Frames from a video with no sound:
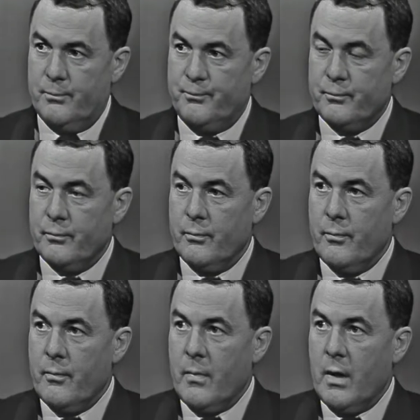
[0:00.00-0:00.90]
But what matters
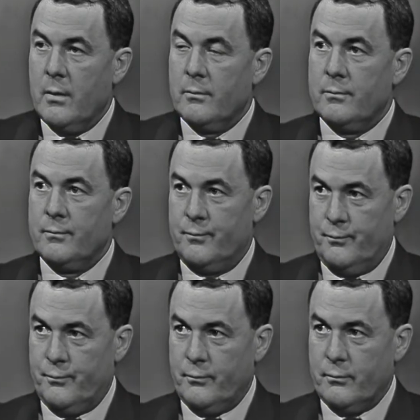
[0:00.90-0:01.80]
about their being police is
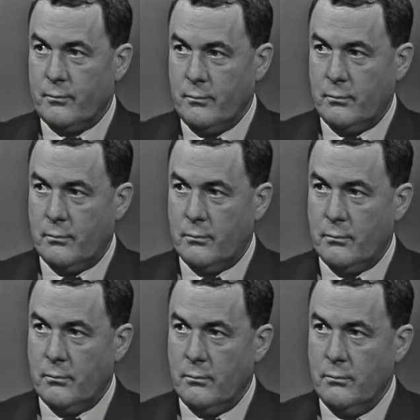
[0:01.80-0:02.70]
that they, they
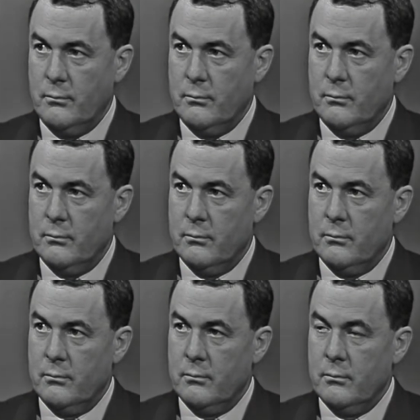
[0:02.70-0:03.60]
understand a little bit
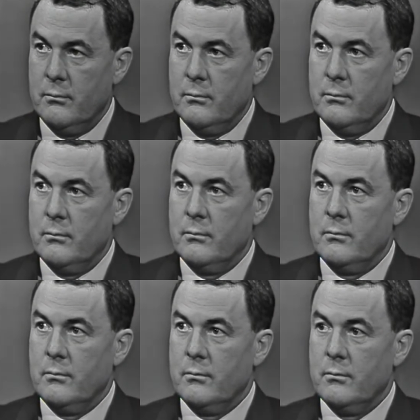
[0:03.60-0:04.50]
how crime
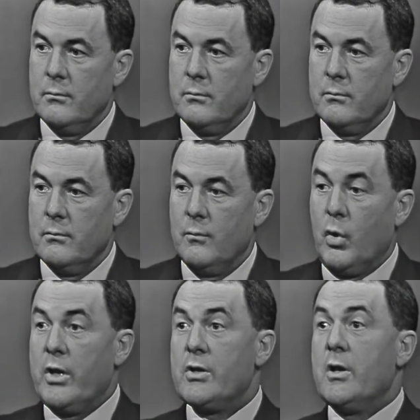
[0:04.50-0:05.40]
works.
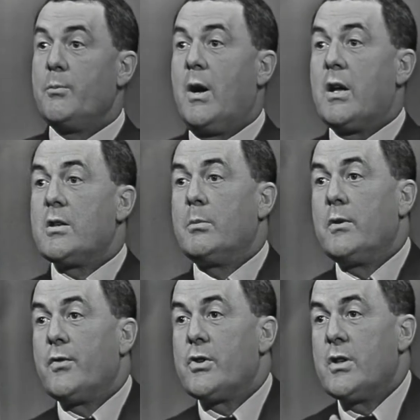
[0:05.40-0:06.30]
Well, isn't it what, possible
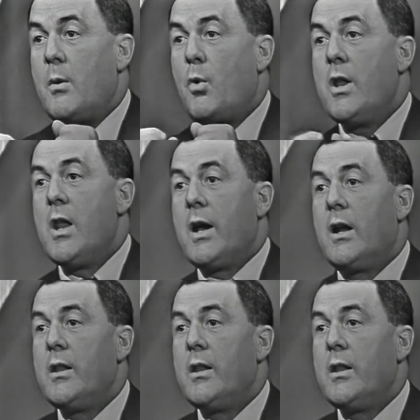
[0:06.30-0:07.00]
what, for someone not on